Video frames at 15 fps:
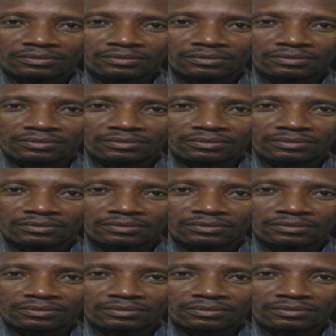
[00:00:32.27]

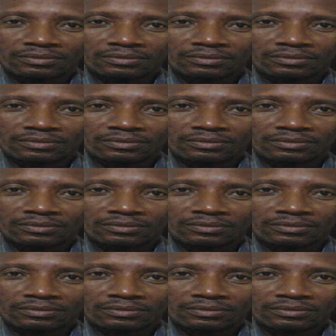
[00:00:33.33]

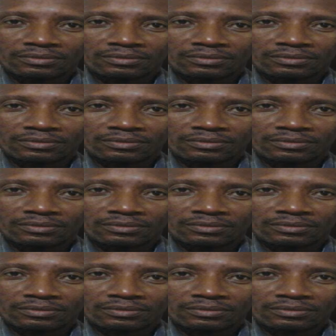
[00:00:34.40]

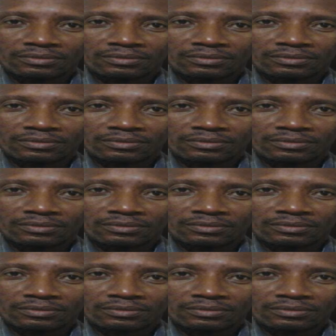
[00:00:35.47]

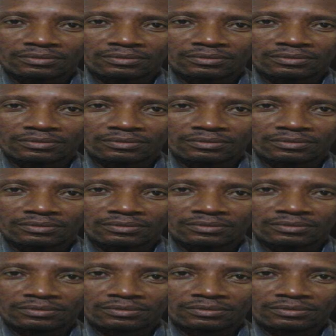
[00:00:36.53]

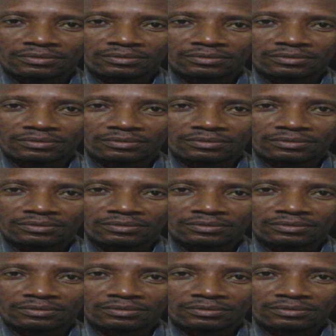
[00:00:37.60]

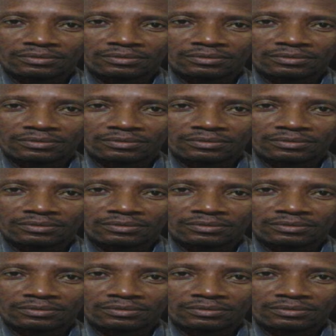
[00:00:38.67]

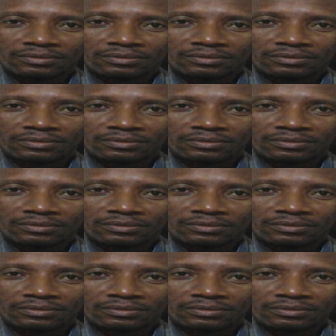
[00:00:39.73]
[no speech]